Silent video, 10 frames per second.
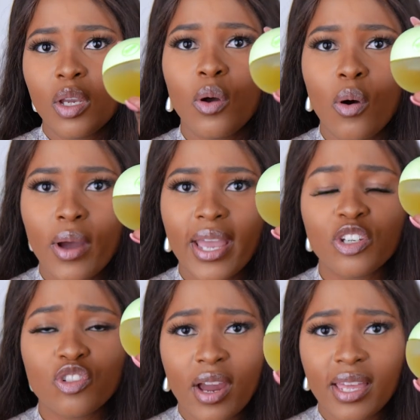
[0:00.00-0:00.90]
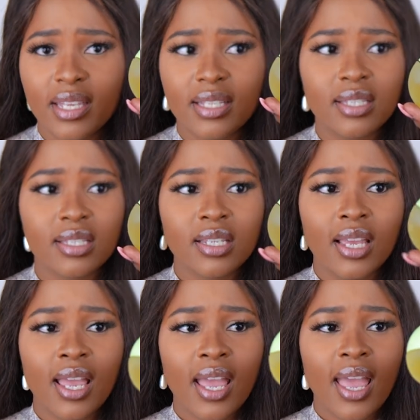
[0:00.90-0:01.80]
go and try this.
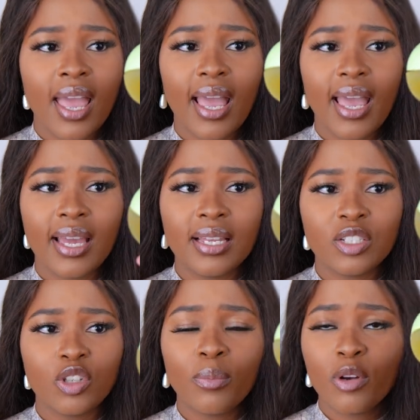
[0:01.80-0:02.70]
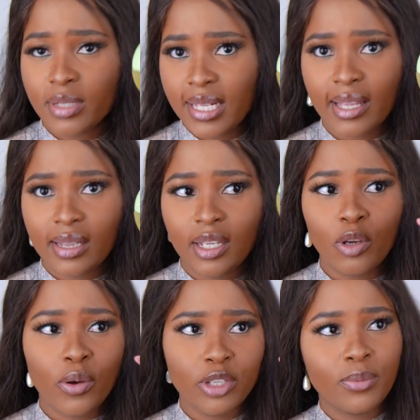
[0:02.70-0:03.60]
And you're most likely
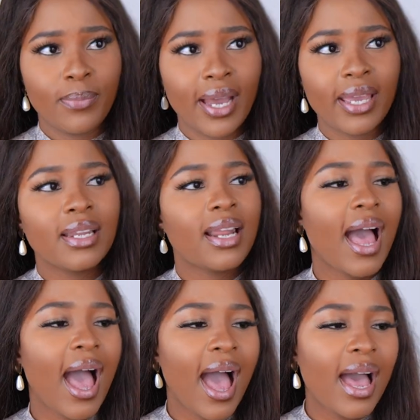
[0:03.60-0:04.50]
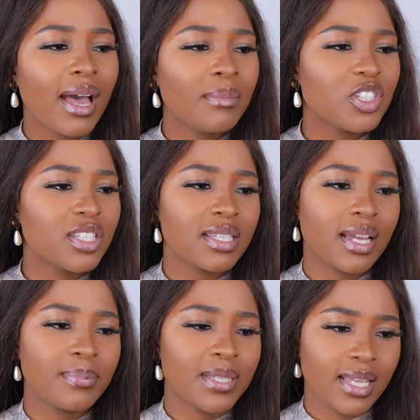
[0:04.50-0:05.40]
going to buy it. I'm just
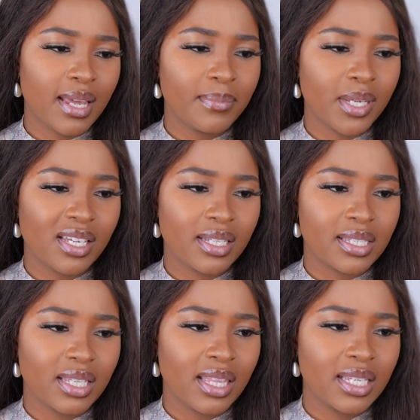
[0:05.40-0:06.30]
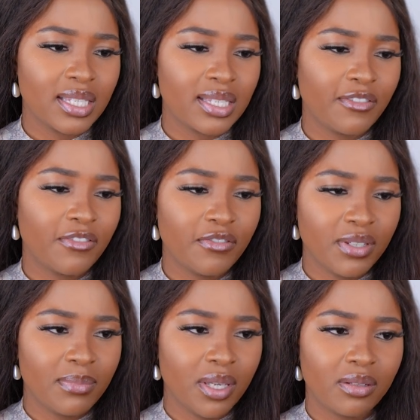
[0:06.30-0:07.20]
upset because this is a
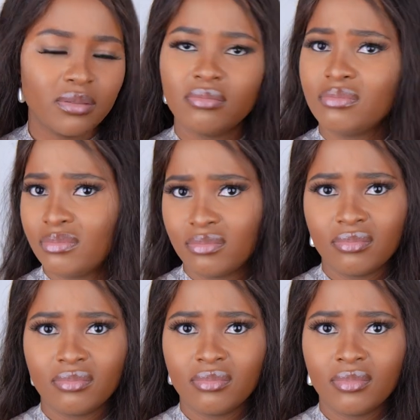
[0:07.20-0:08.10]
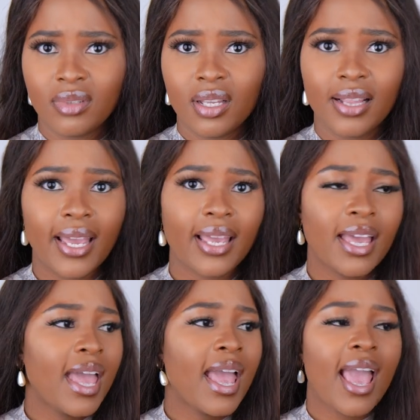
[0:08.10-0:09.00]
fifty mil. Like,
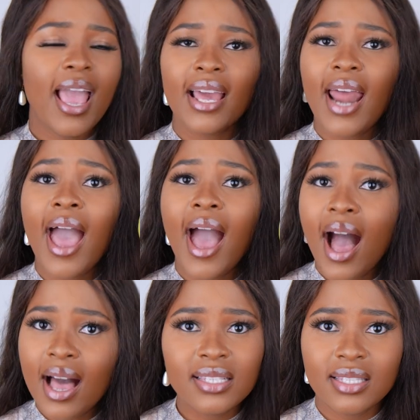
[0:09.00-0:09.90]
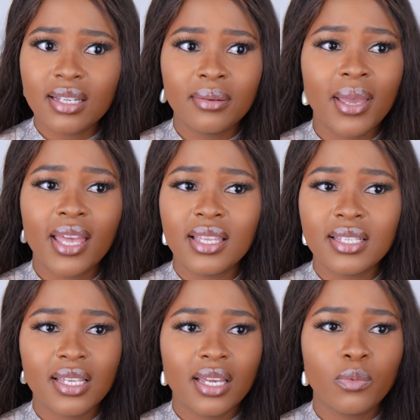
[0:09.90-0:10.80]
and I asked them and they
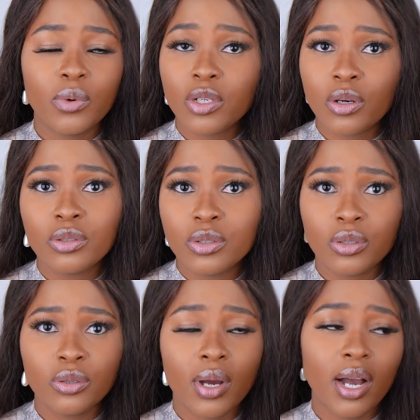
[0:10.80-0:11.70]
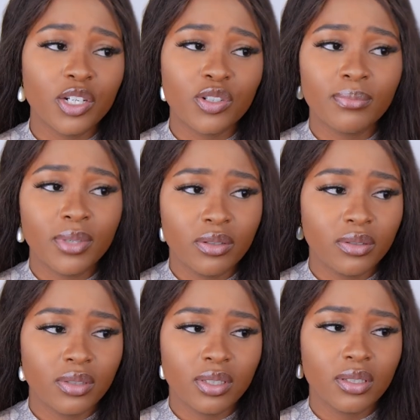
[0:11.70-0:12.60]
said, we don't do one hundred
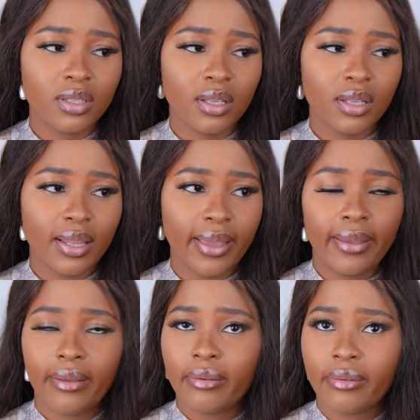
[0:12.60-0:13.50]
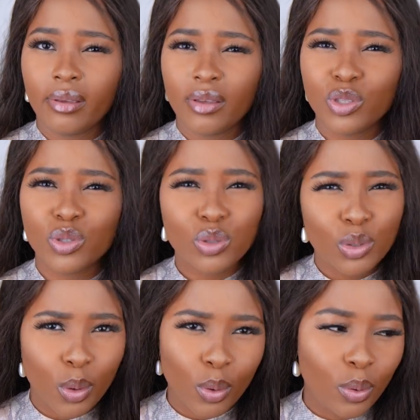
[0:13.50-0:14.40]
mils. Like,
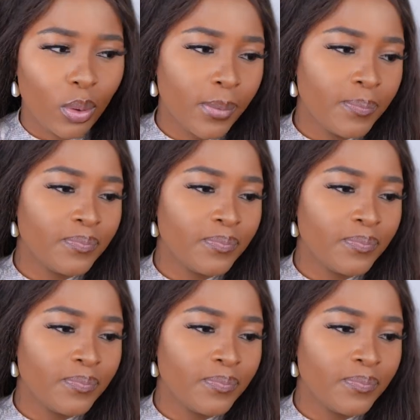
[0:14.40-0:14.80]
so